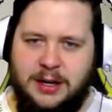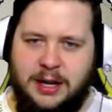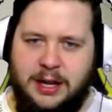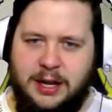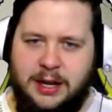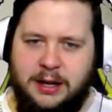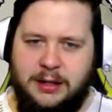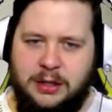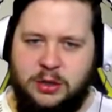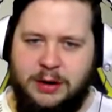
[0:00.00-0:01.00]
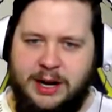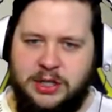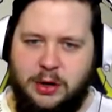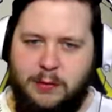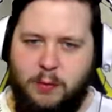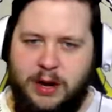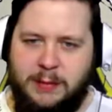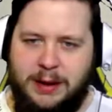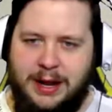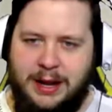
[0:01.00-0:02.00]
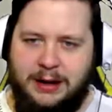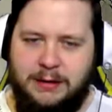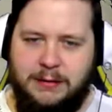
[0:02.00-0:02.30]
The trash of one man.